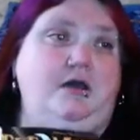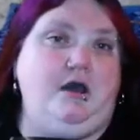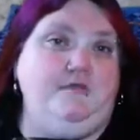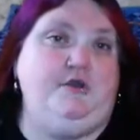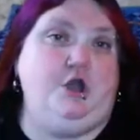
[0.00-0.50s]

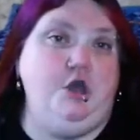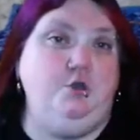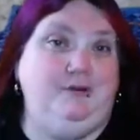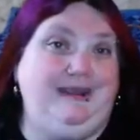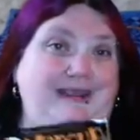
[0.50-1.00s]
on their
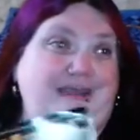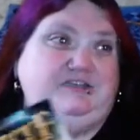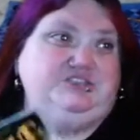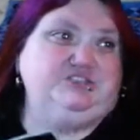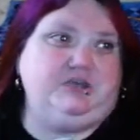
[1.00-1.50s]
own
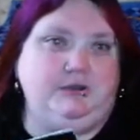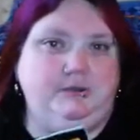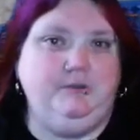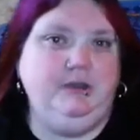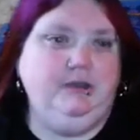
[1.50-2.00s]
each.
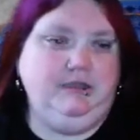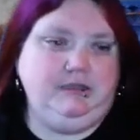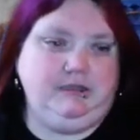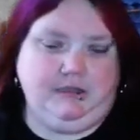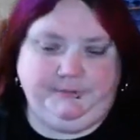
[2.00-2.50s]
So,
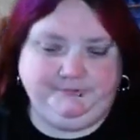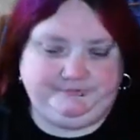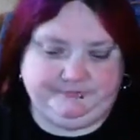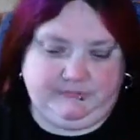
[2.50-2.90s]
you know,